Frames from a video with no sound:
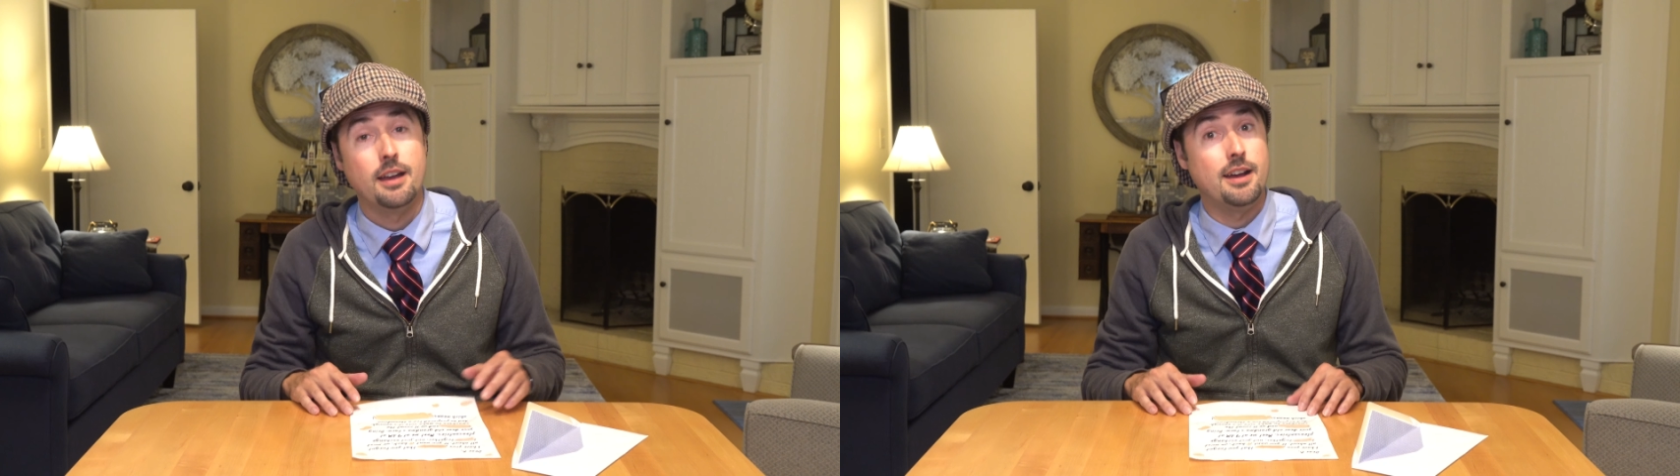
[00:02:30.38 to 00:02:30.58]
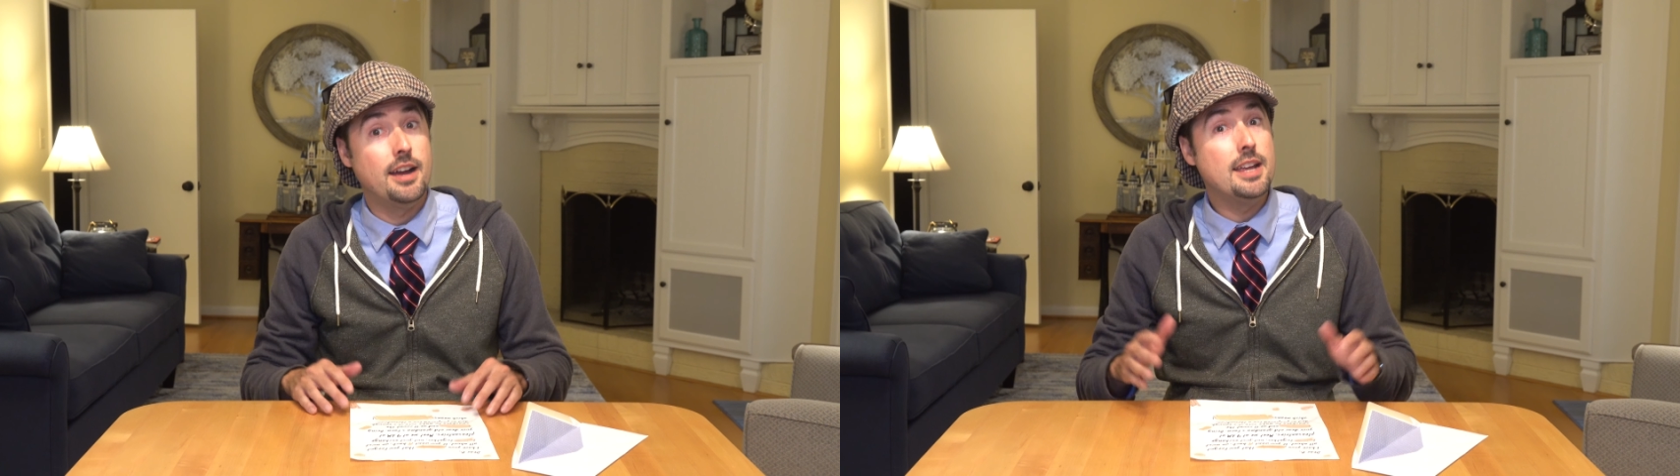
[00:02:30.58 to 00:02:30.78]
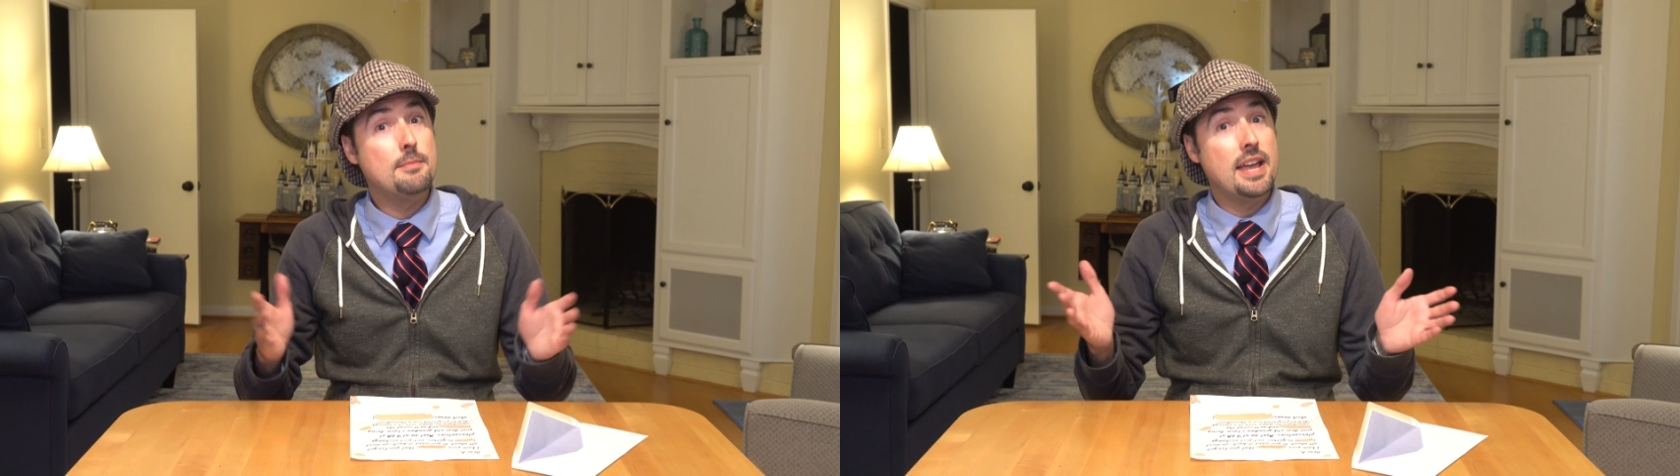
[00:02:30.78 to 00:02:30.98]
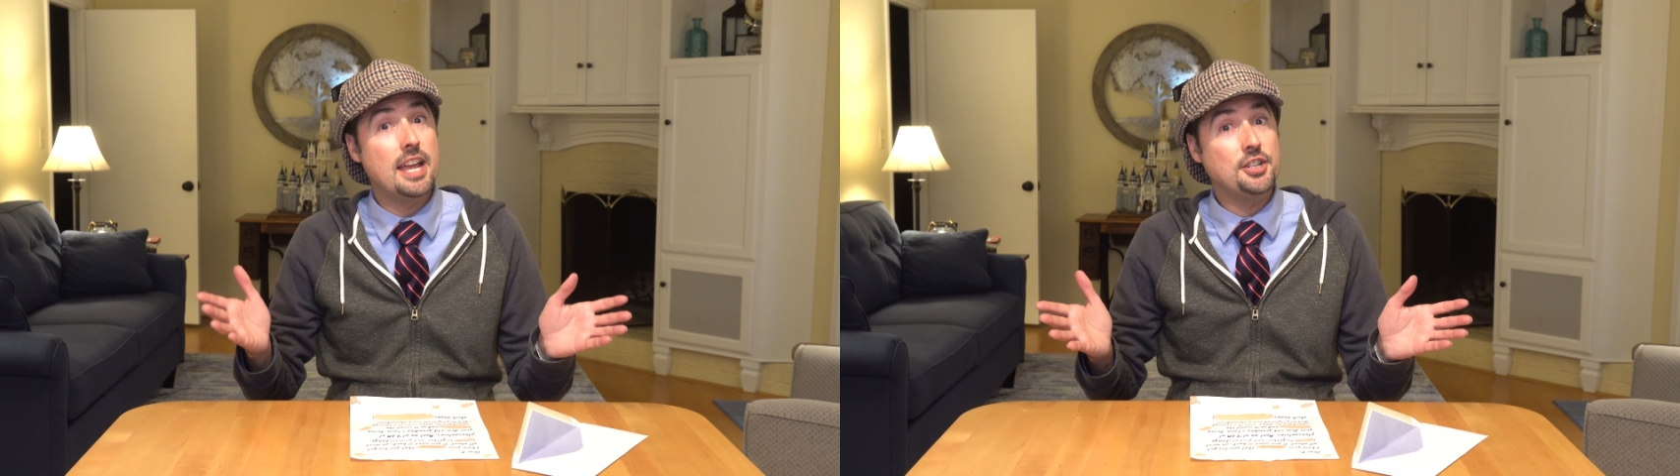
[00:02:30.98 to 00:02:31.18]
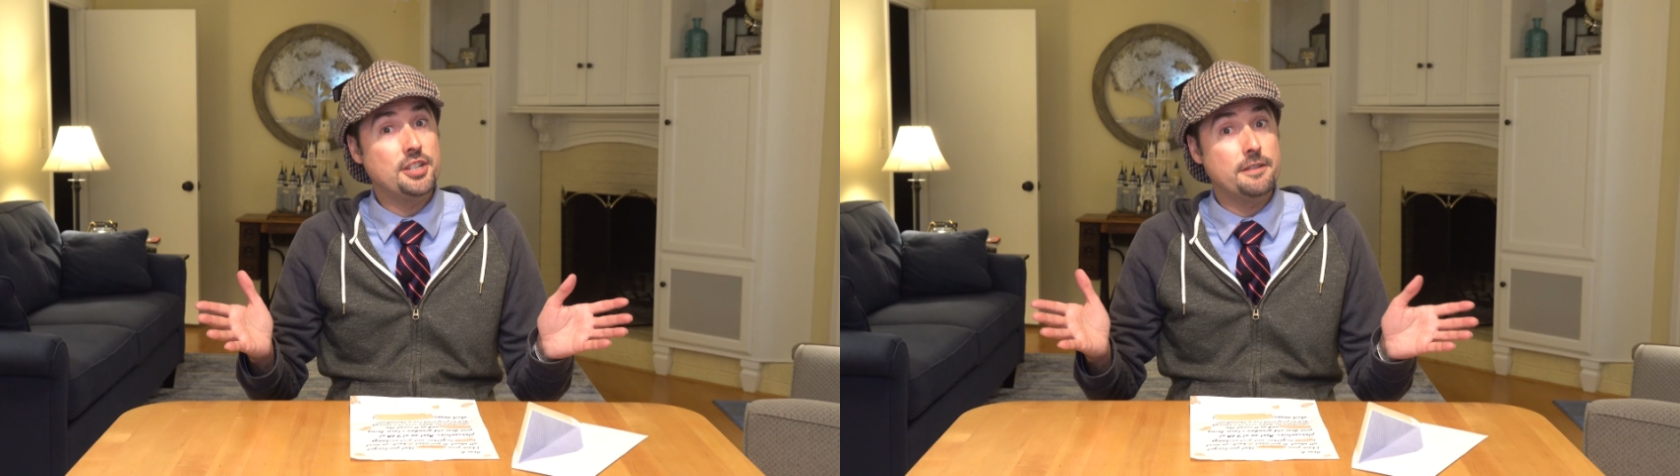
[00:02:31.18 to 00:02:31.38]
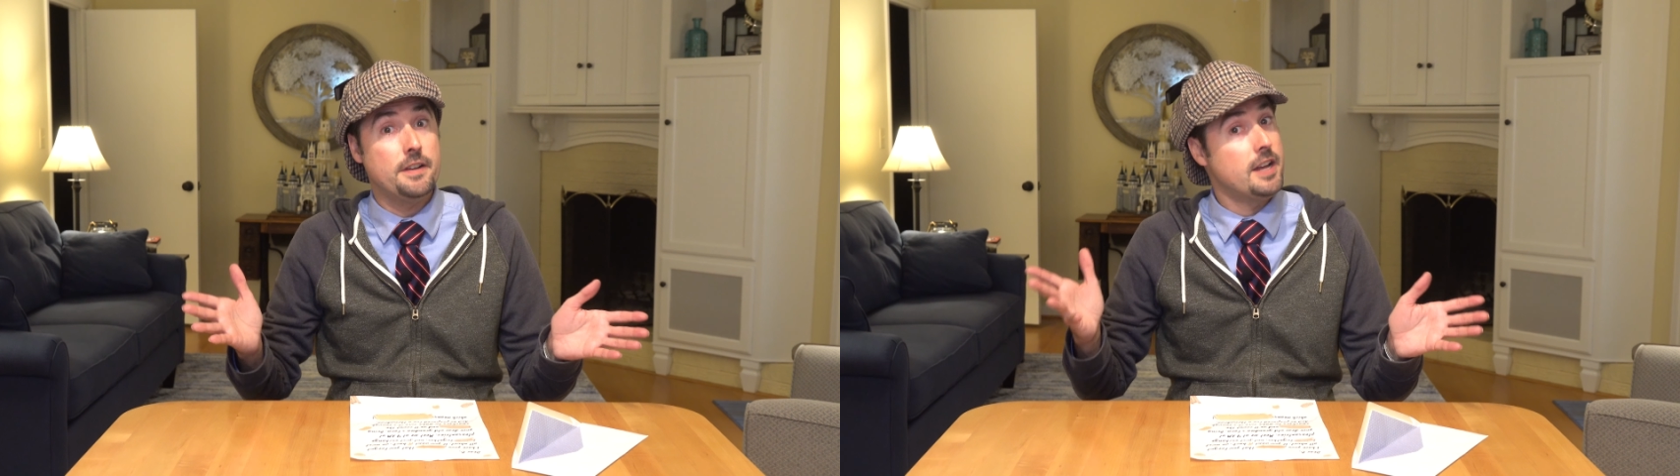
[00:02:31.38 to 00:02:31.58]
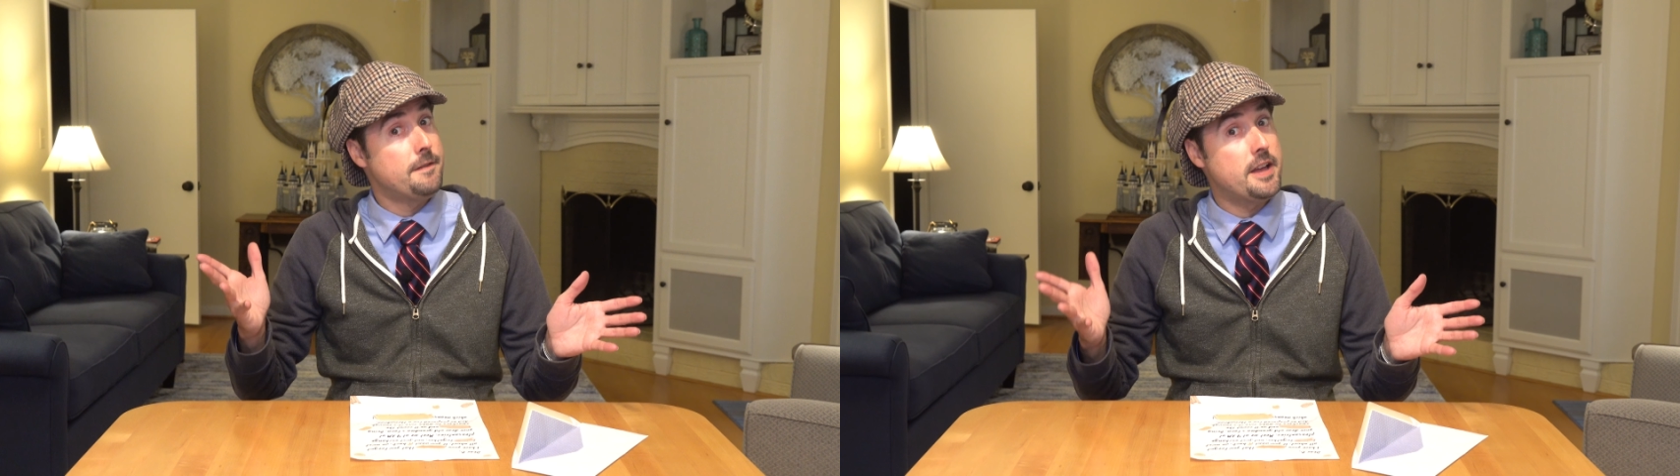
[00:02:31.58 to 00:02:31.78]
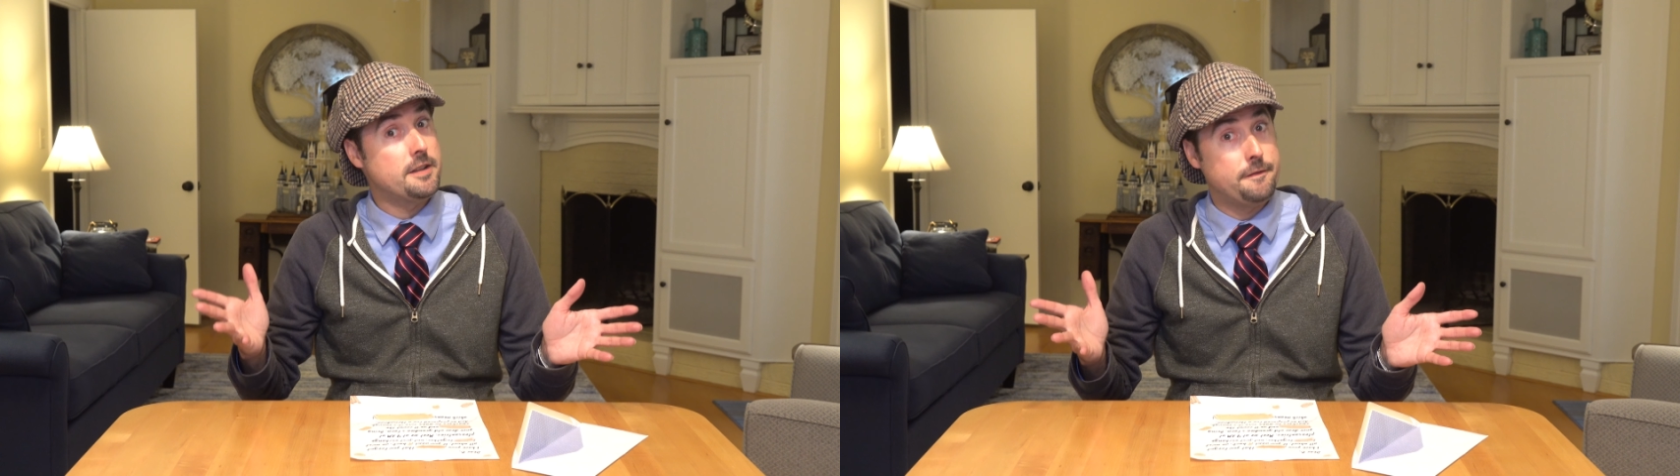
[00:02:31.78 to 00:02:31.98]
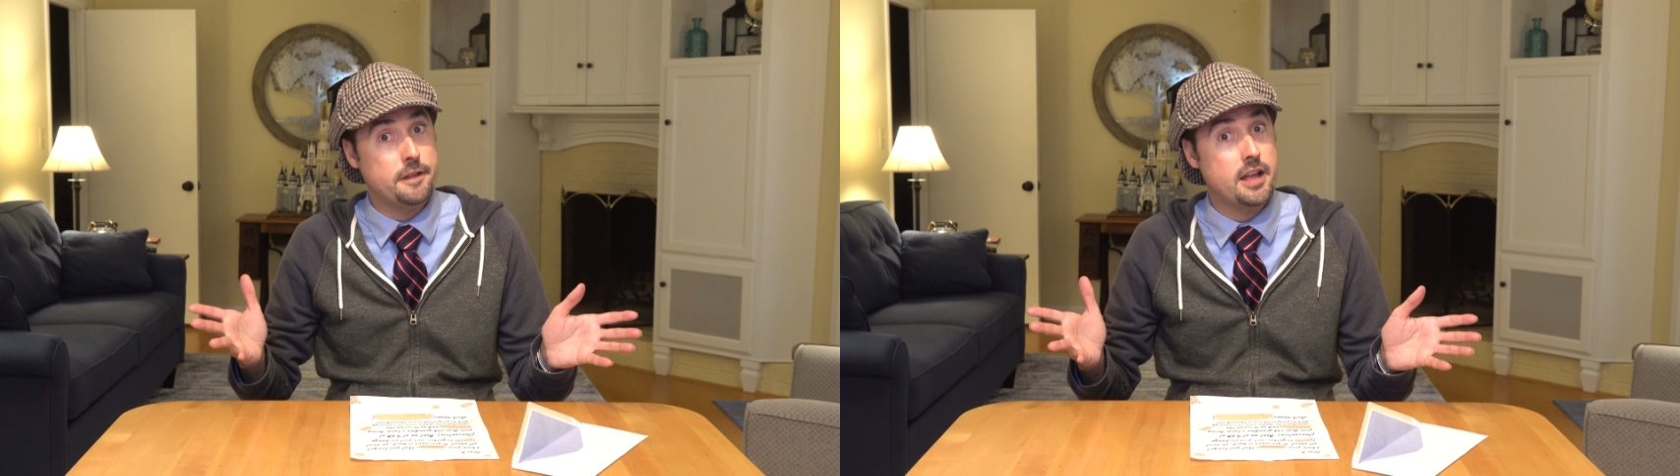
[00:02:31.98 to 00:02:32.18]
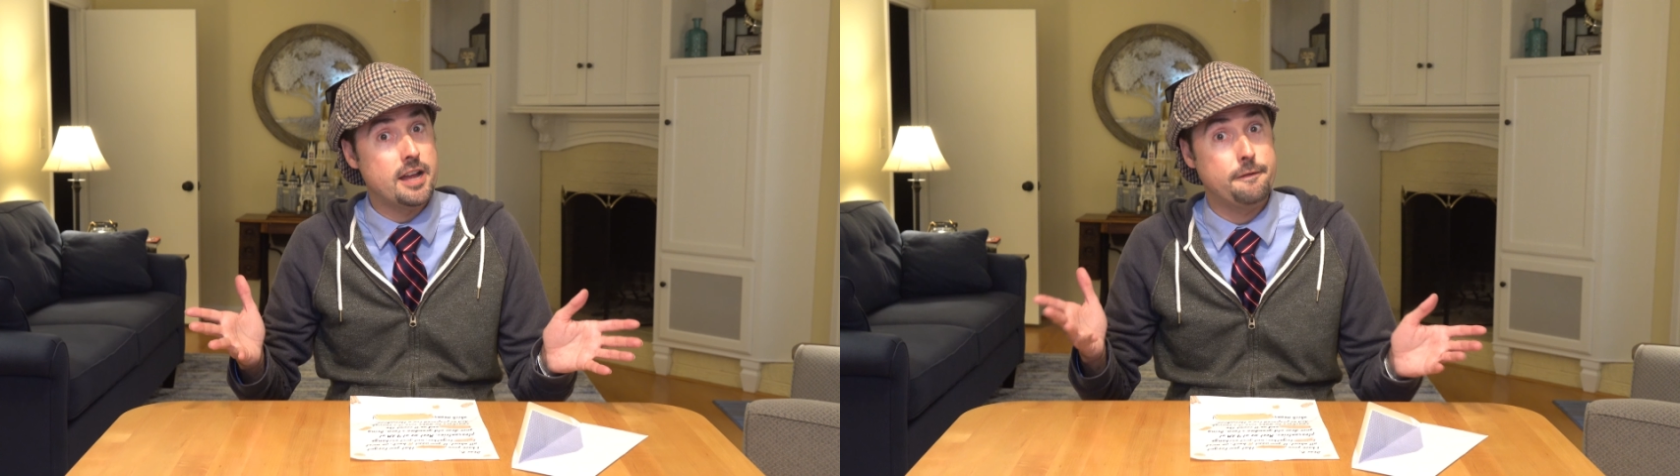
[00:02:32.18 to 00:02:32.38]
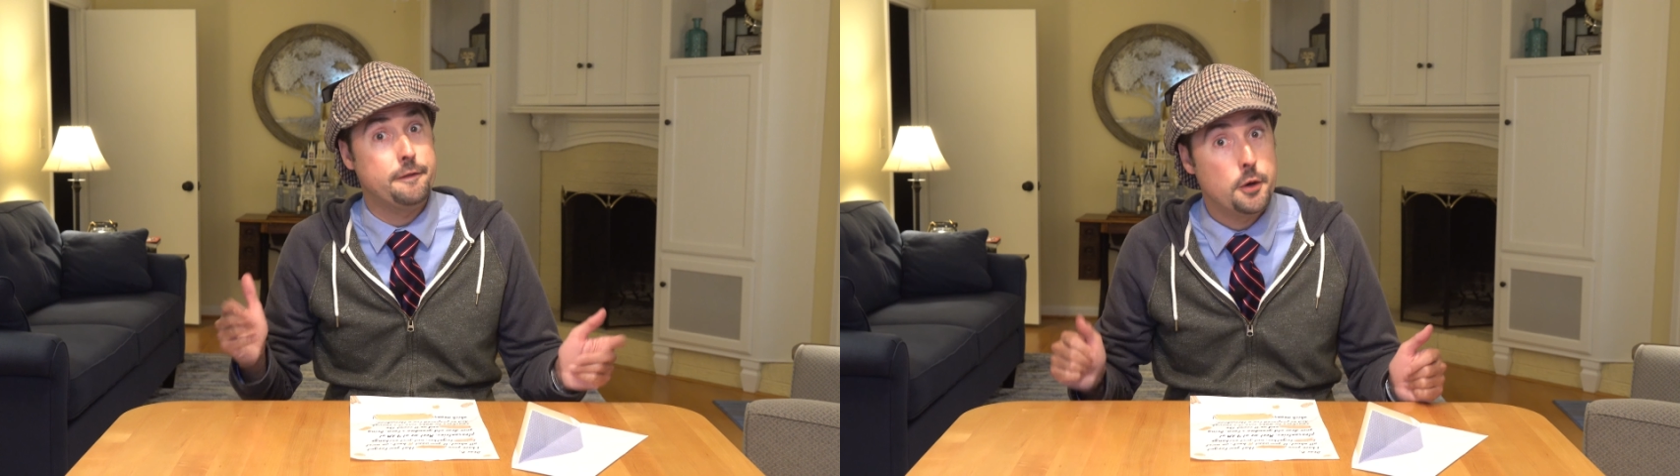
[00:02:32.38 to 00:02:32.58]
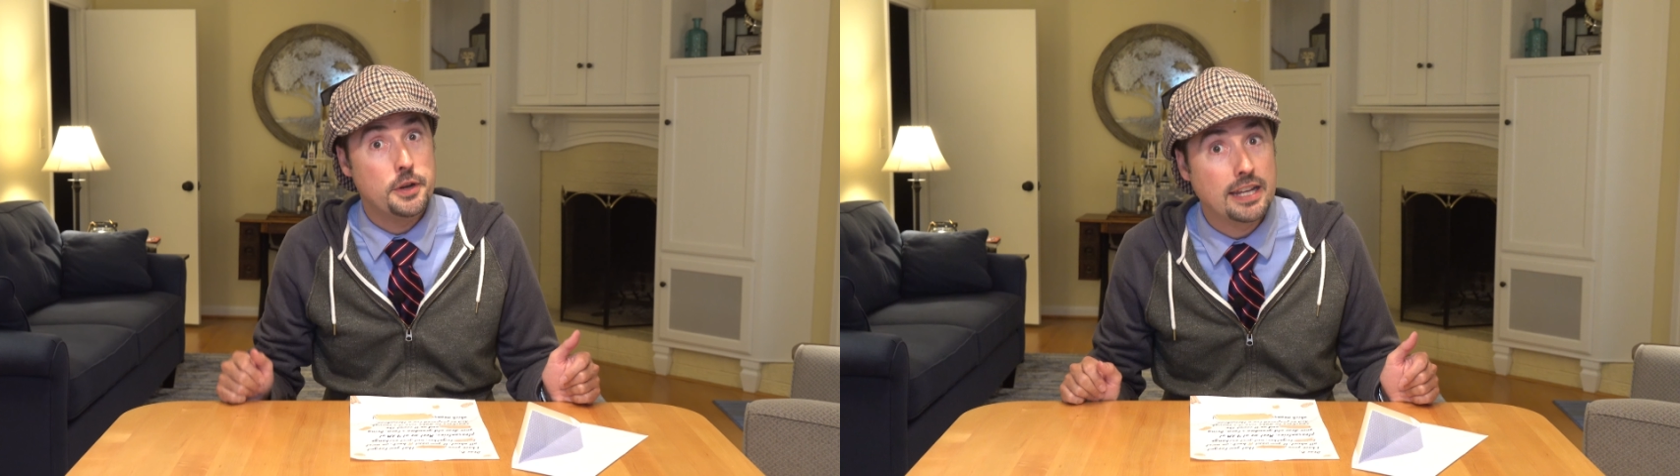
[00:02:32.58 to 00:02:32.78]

I imagine if I found a fly floating